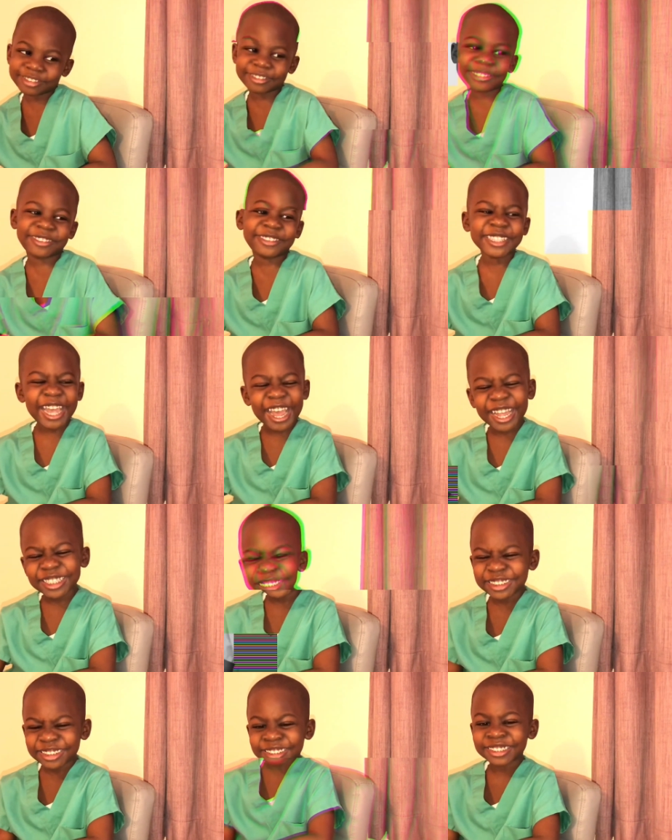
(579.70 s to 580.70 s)
Dead.
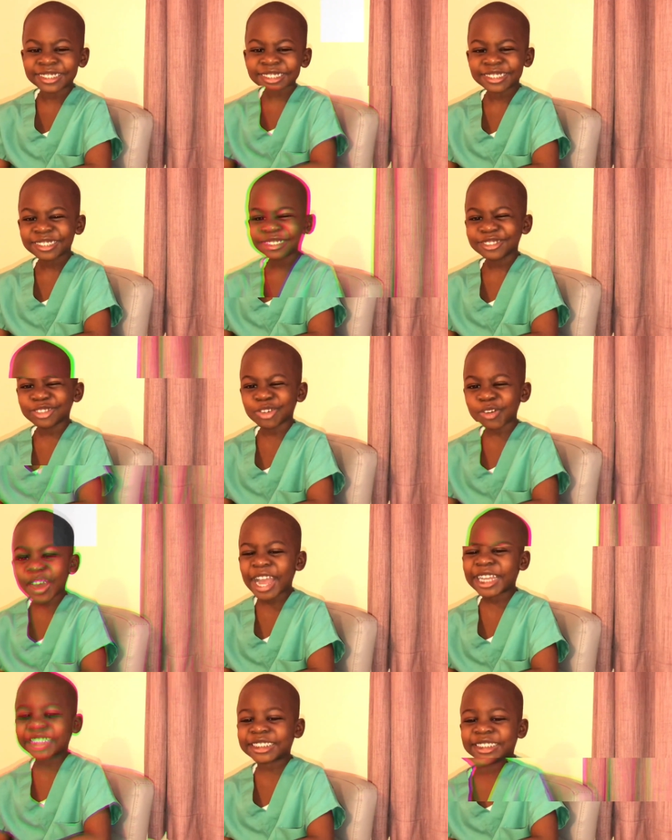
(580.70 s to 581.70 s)
Do I
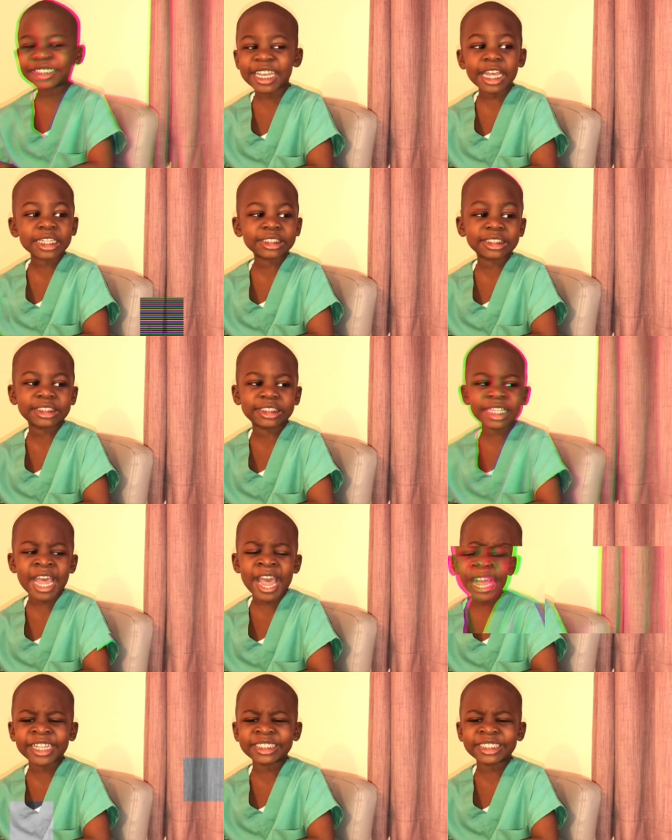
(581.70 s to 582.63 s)
say dead?